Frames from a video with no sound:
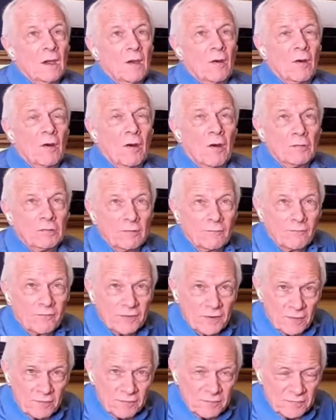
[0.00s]
all over
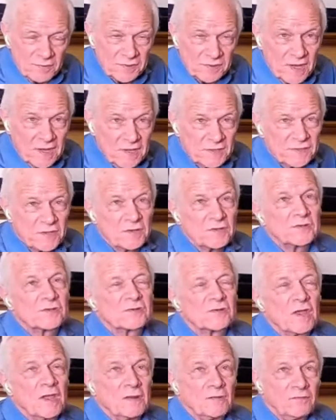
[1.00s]
the States
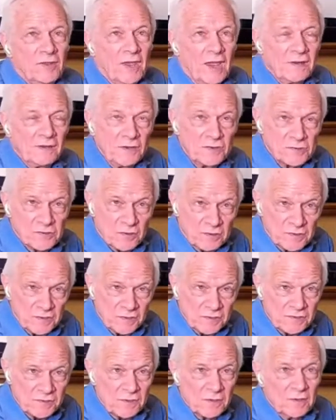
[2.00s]
in tiny
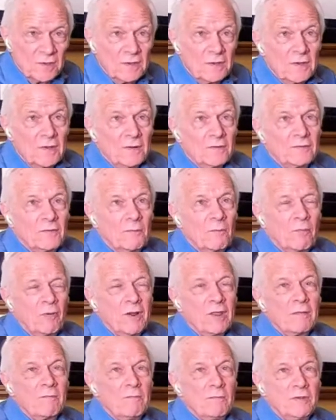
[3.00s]
churches to
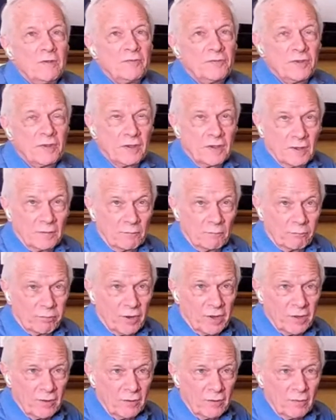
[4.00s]
bring music and
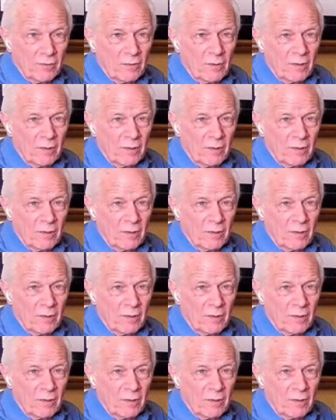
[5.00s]
bring